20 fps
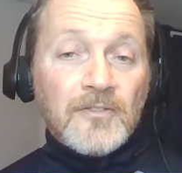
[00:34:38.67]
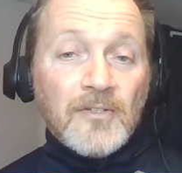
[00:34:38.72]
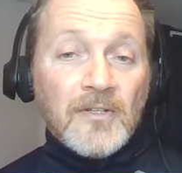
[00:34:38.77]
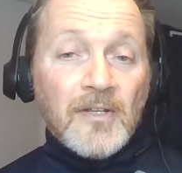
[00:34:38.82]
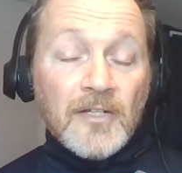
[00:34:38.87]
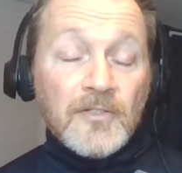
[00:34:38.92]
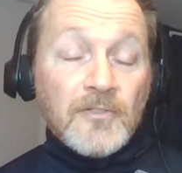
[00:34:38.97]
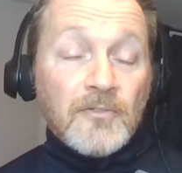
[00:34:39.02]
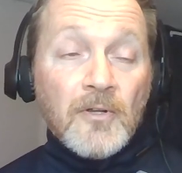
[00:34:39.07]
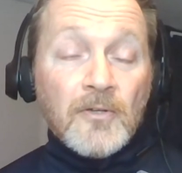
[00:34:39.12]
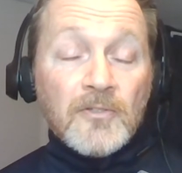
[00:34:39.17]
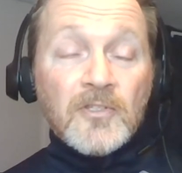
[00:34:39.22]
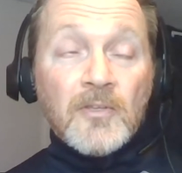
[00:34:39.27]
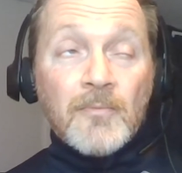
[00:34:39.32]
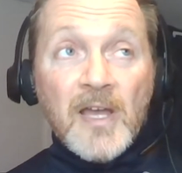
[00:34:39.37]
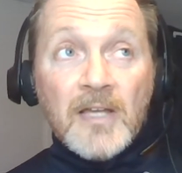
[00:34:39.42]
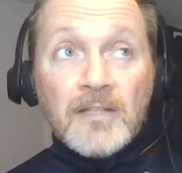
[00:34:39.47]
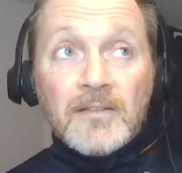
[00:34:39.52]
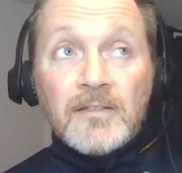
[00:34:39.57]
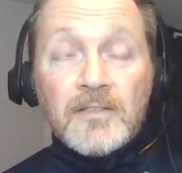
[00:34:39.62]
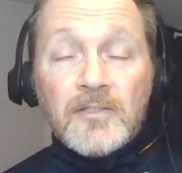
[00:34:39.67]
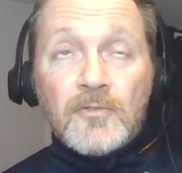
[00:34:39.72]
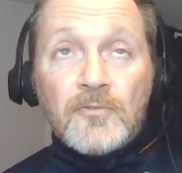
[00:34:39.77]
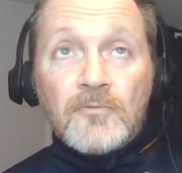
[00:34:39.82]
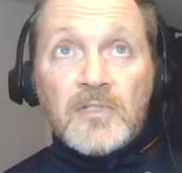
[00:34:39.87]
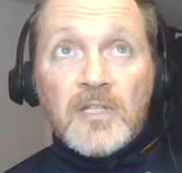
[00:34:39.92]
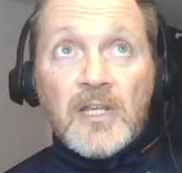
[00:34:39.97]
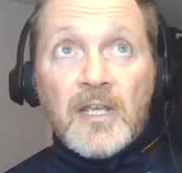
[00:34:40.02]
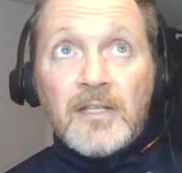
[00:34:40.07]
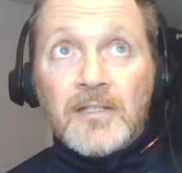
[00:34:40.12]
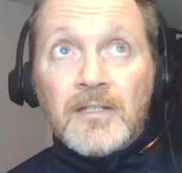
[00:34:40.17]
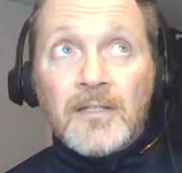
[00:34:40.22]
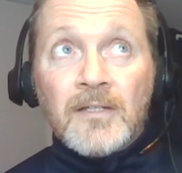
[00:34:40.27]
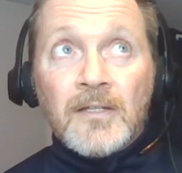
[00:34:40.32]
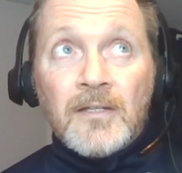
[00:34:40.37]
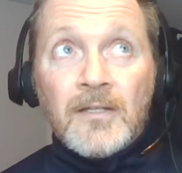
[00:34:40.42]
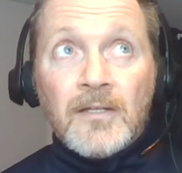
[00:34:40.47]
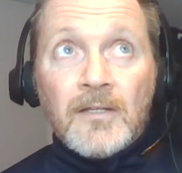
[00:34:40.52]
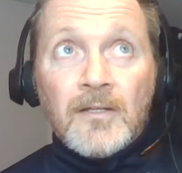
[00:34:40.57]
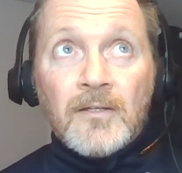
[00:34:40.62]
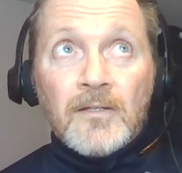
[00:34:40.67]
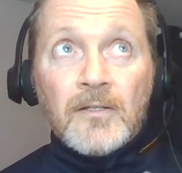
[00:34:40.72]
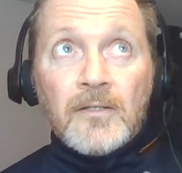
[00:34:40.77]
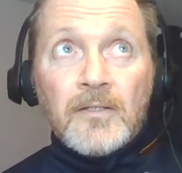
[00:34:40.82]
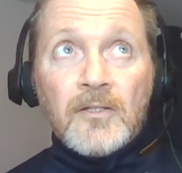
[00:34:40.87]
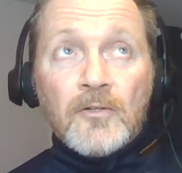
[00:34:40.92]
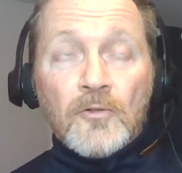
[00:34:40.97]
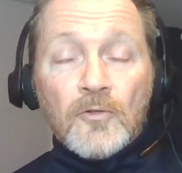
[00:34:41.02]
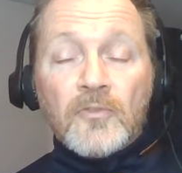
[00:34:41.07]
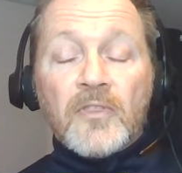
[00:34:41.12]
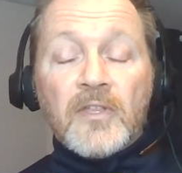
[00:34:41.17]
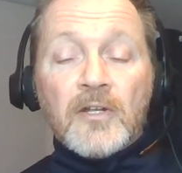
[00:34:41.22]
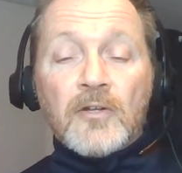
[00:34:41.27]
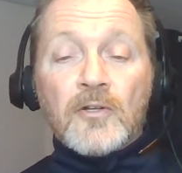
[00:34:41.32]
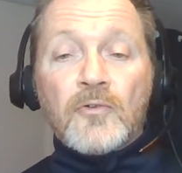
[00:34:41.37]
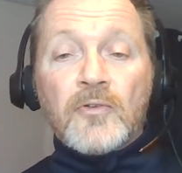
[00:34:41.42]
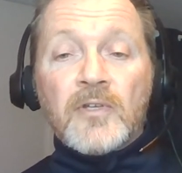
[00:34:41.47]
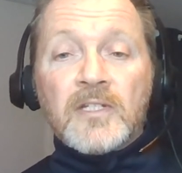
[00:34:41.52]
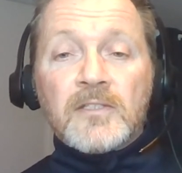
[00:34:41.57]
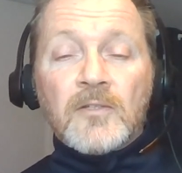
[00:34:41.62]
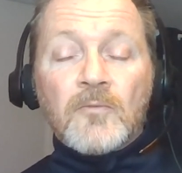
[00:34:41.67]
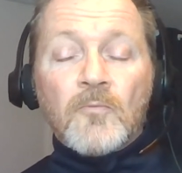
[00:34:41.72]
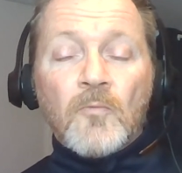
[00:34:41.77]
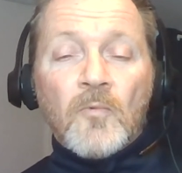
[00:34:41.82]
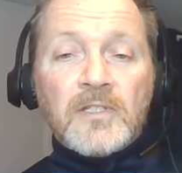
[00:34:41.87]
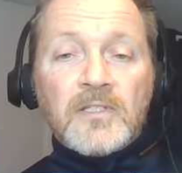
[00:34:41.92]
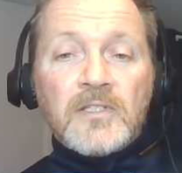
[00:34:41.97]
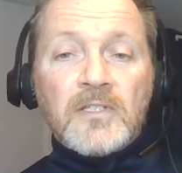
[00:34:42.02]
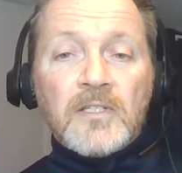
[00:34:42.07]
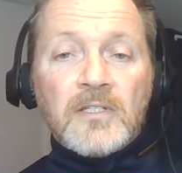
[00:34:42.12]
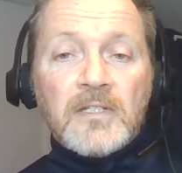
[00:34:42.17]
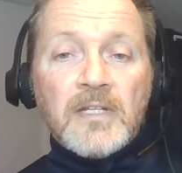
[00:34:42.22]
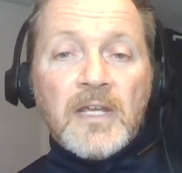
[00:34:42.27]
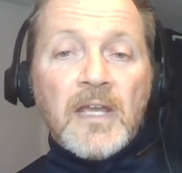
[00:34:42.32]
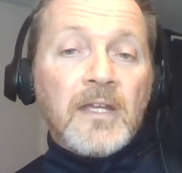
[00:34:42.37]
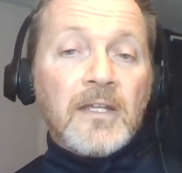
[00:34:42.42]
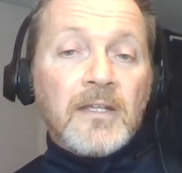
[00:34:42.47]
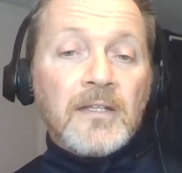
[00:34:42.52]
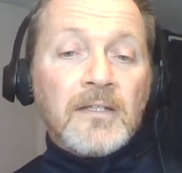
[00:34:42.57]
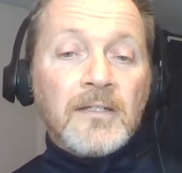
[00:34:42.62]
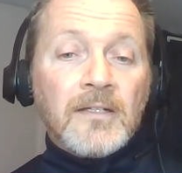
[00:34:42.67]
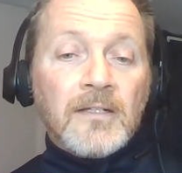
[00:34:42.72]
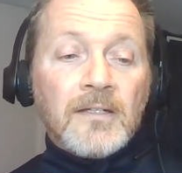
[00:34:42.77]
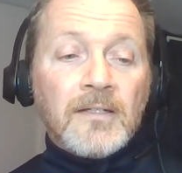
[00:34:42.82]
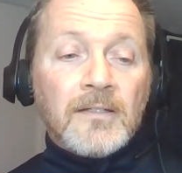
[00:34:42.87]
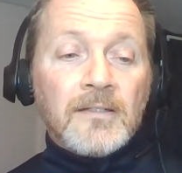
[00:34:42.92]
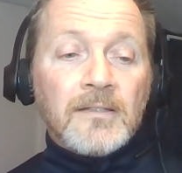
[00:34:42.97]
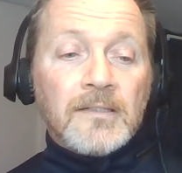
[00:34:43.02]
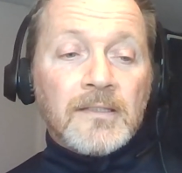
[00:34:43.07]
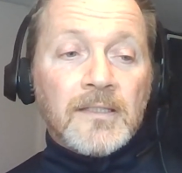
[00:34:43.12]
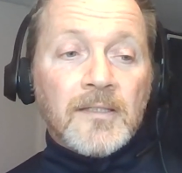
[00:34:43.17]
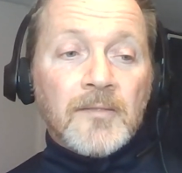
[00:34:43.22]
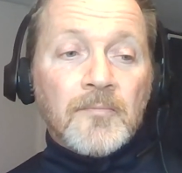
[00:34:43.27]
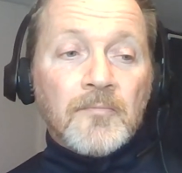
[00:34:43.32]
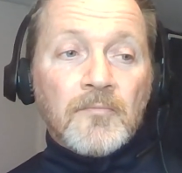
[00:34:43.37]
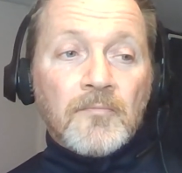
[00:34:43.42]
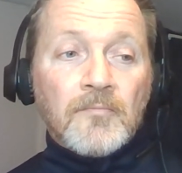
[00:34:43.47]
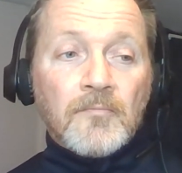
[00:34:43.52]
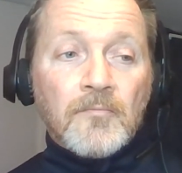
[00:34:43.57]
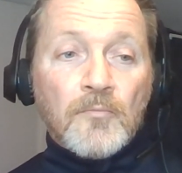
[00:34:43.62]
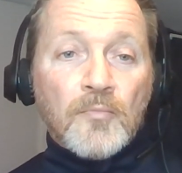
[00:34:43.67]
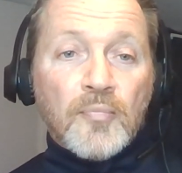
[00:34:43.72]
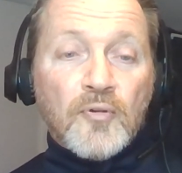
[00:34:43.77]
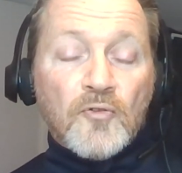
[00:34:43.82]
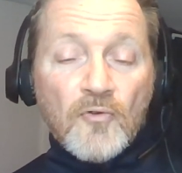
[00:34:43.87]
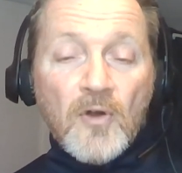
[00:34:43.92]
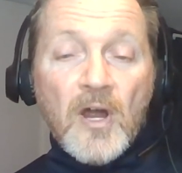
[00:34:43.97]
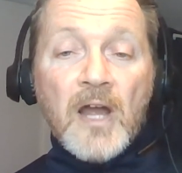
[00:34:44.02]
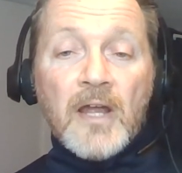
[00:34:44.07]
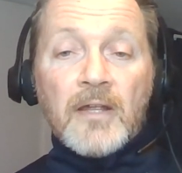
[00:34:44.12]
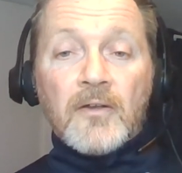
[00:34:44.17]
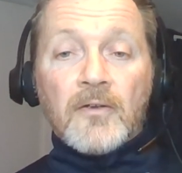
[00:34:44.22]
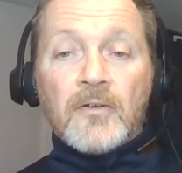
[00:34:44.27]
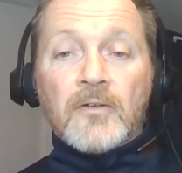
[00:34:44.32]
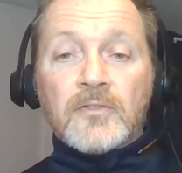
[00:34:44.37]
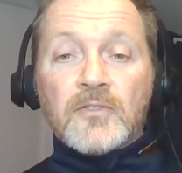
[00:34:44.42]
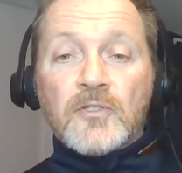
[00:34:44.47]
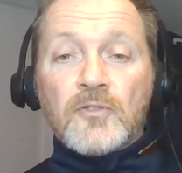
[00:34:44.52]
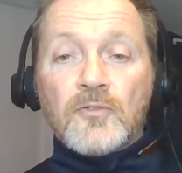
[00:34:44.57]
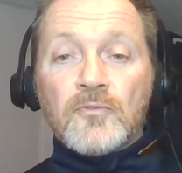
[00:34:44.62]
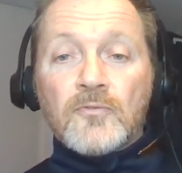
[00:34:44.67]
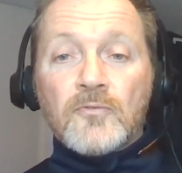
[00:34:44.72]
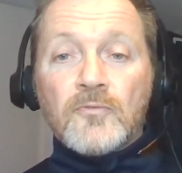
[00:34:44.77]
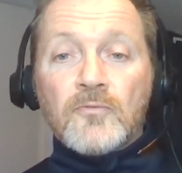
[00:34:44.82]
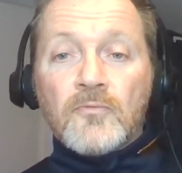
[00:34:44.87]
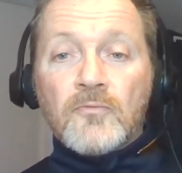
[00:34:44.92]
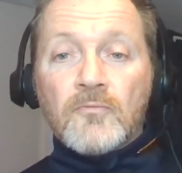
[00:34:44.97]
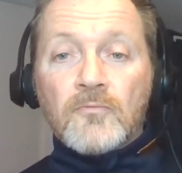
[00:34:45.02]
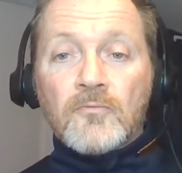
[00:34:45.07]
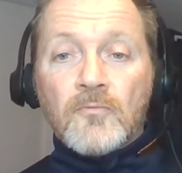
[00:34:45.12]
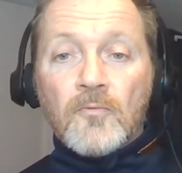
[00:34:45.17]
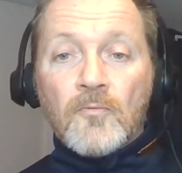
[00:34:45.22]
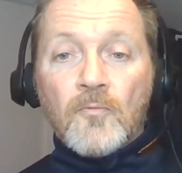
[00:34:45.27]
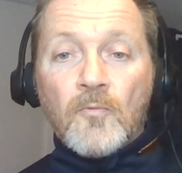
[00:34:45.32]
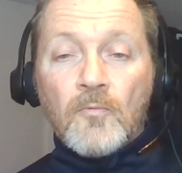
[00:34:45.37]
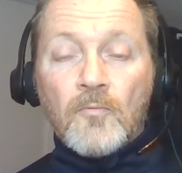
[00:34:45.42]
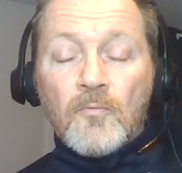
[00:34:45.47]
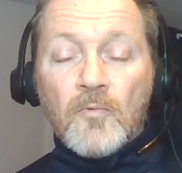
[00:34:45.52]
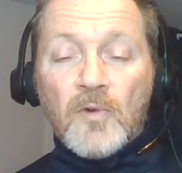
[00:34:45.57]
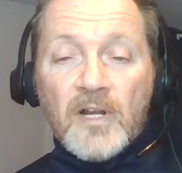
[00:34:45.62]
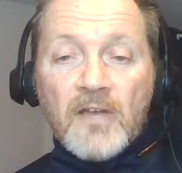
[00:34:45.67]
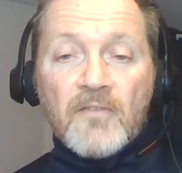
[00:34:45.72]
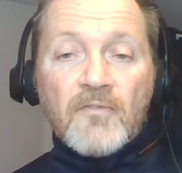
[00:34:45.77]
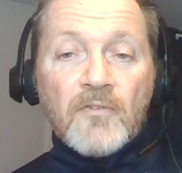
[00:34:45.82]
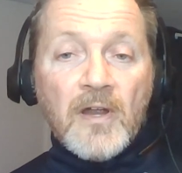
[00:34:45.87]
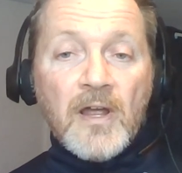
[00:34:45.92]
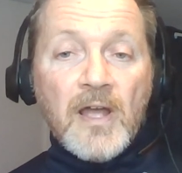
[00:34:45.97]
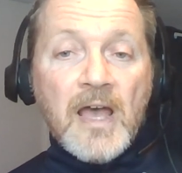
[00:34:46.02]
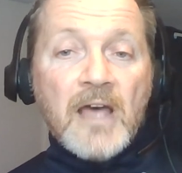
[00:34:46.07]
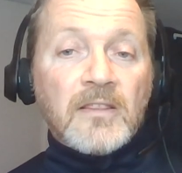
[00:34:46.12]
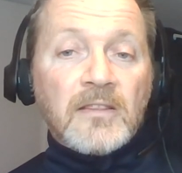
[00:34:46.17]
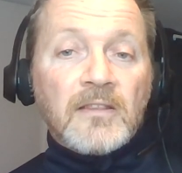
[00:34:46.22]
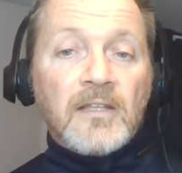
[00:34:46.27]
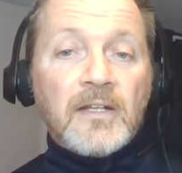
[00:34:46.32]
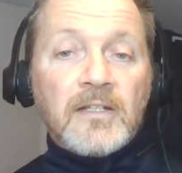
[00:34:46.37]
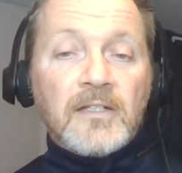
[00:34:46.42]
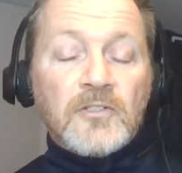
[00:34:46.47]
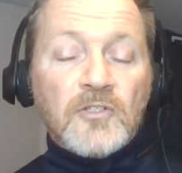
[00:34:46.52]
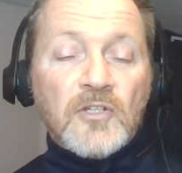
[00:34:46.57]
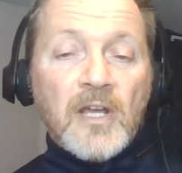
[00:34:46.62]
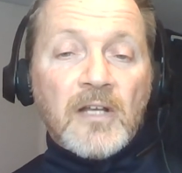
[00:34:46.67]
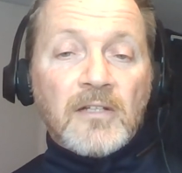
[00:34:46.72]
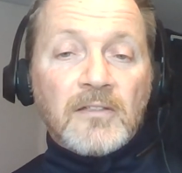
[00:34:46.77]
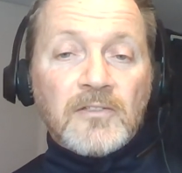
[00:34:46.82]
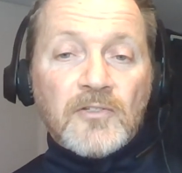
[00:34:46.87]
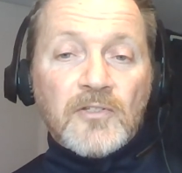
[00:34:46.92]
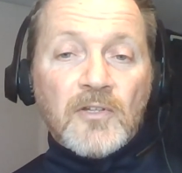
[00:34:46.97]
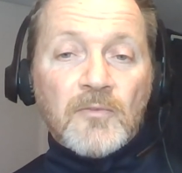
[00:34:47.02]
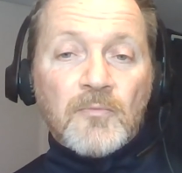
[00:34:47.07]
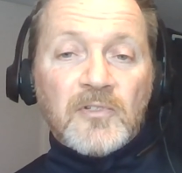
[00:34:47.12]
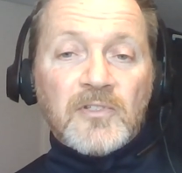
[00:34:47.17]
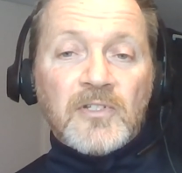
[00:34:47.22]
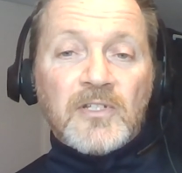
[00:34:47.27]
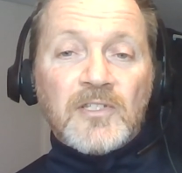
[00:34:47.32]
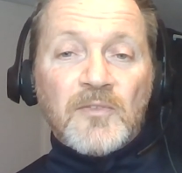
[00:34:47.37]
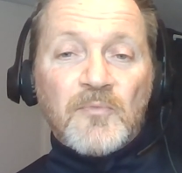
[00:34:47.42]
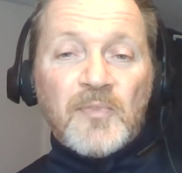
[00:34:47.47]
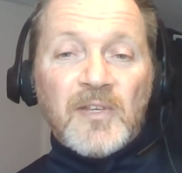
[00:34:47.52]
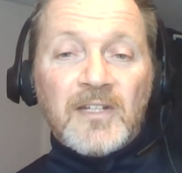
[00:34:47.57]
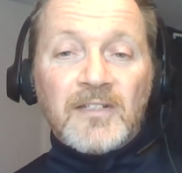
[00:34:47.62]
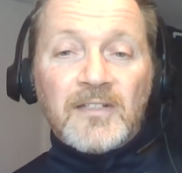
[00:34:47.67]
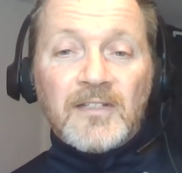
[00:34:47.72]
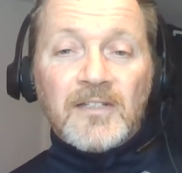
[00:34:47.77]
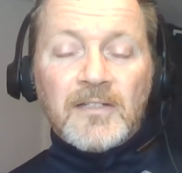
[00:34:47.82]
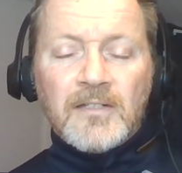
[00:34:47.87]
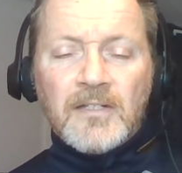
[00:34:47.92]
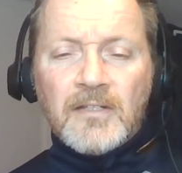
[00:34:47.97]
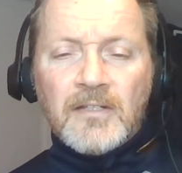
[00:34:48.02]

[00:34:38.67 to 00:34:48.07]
I do know some athletes who take you know their creatine once a day um, prior to whatever athletic challenge they're participating in, and,